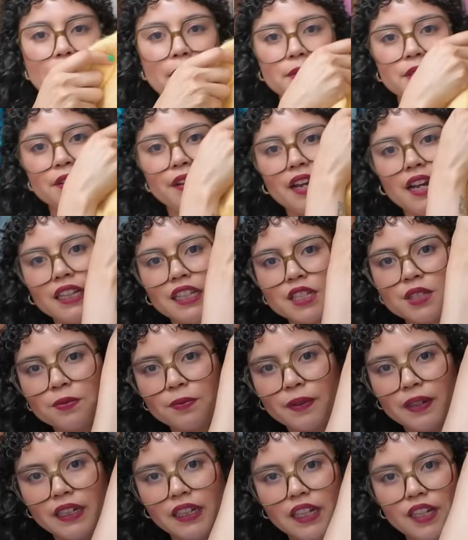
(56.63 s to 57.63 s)
So I got this
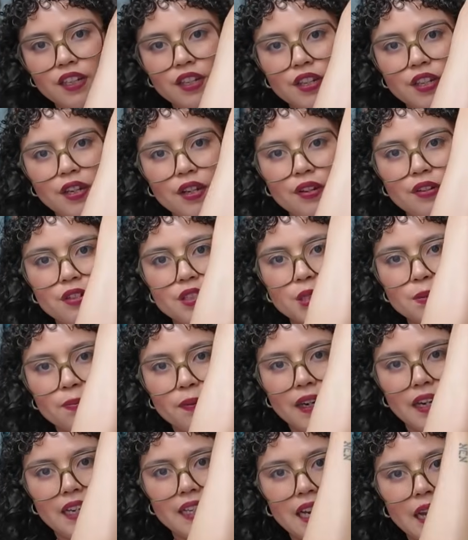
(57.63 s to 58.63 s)
really cute
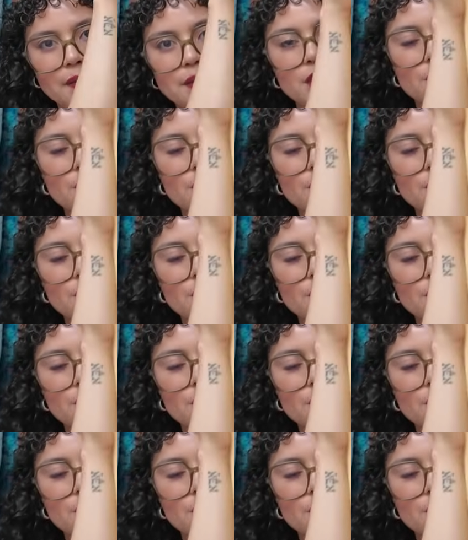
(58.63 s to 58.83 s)
springtime